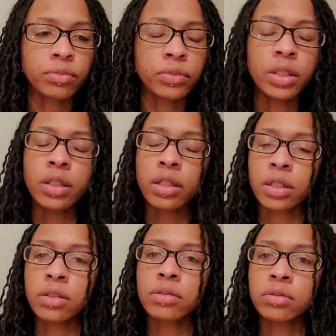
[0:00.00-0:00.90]
Yeah,
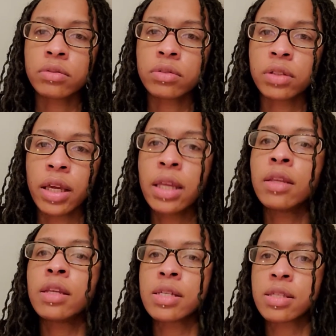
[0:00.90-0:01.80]

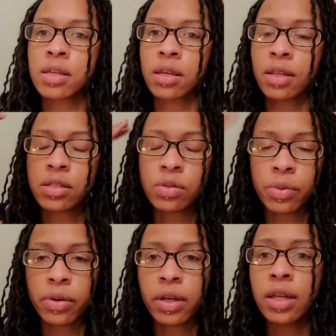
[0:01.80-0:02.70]
hedonistic, that's the
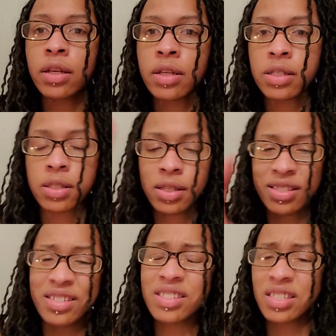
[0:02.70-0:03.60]
word, hedonistic,
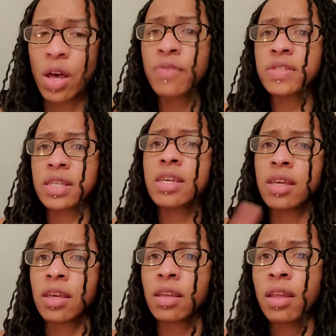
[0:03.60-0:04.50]
just
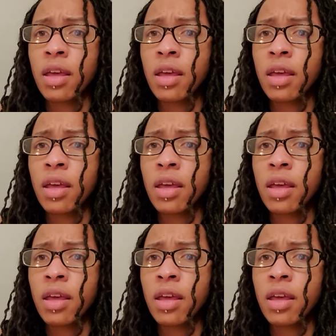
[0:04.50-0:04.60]
self-seeking.